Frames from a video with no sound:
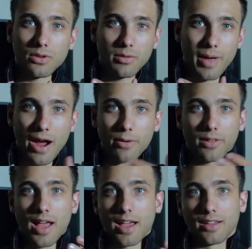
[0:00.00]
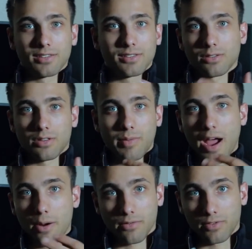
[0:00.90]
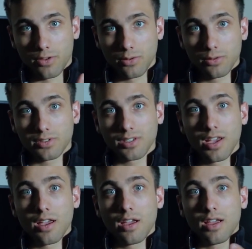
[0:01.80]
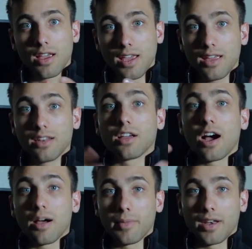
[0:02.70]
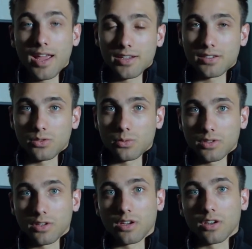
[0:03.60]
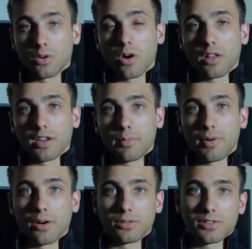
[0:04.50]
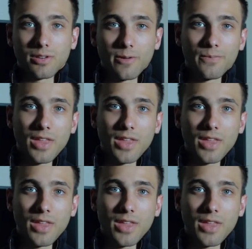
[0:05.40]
or the power likes or the power views in combination with a good quality post.